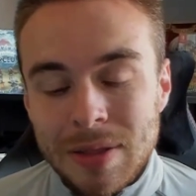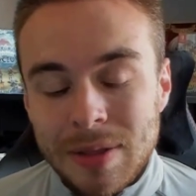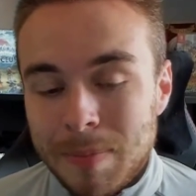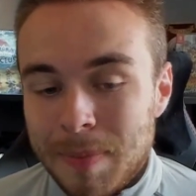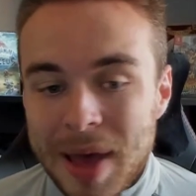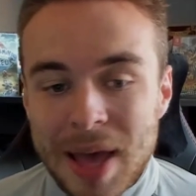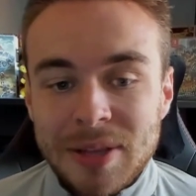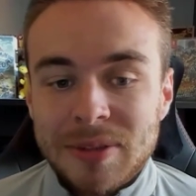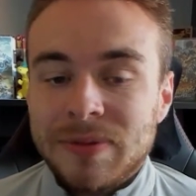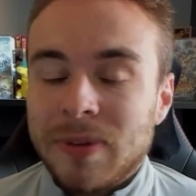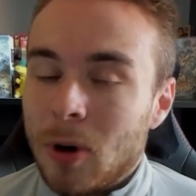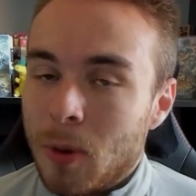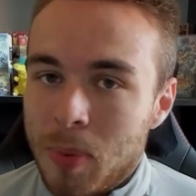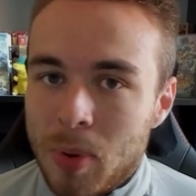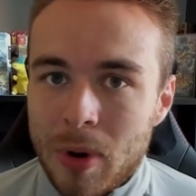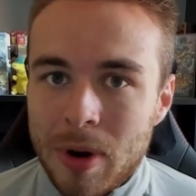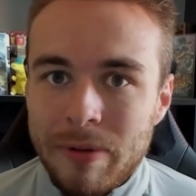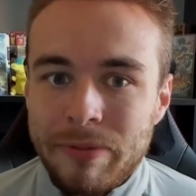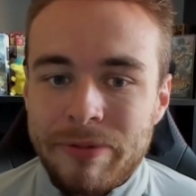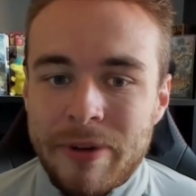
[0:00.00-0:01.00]
the best
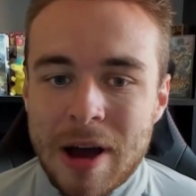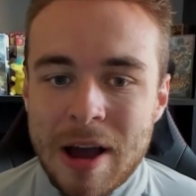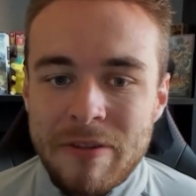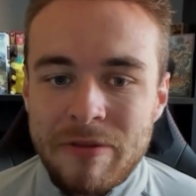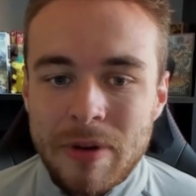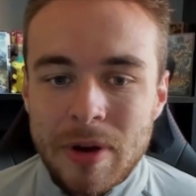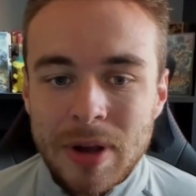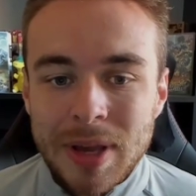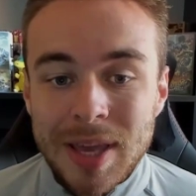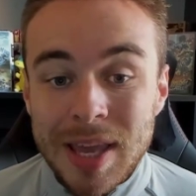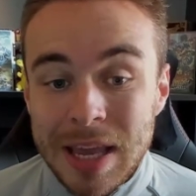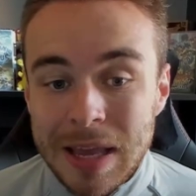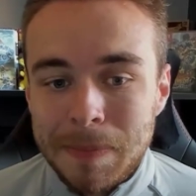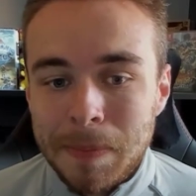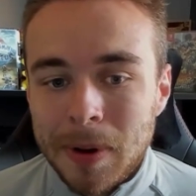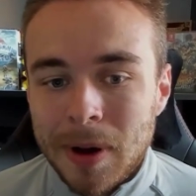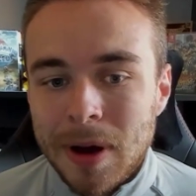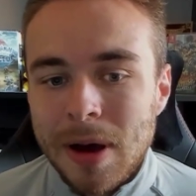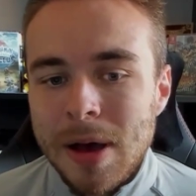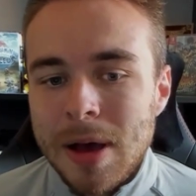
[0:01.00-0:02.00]
4.5
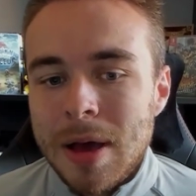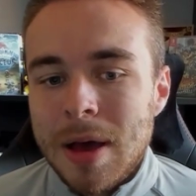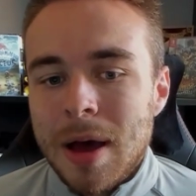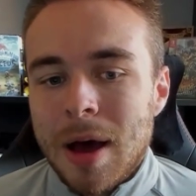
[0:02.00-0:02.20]
keeper.